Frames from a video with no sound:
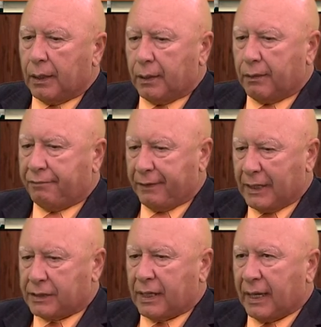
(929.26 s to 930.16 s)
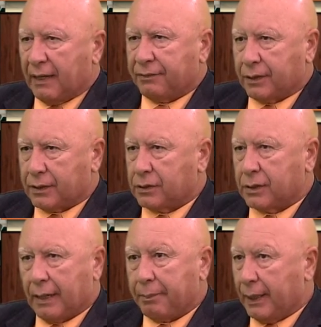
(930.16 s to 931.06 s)
the feds have to
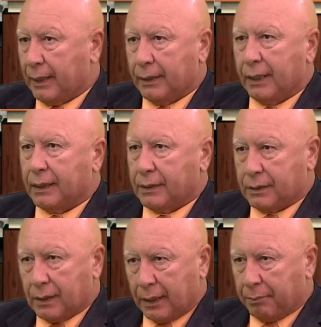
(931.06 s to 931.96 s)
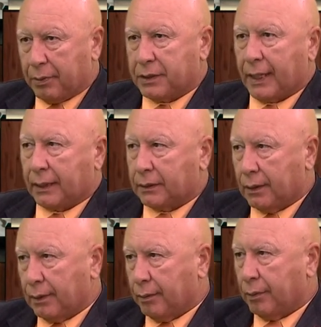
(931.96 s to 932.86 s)
step in and protect
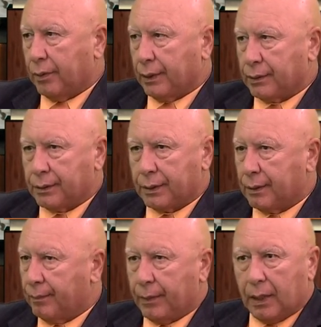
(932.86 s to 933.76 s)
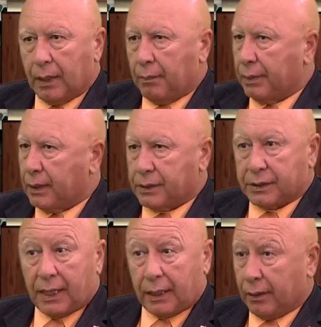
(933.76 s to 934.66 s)
the borders, because it's
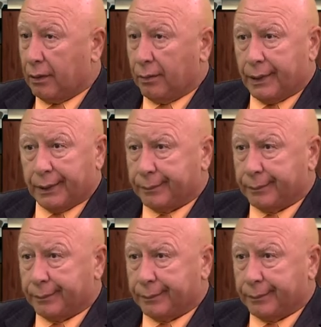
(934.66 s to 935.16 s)
not going to go away.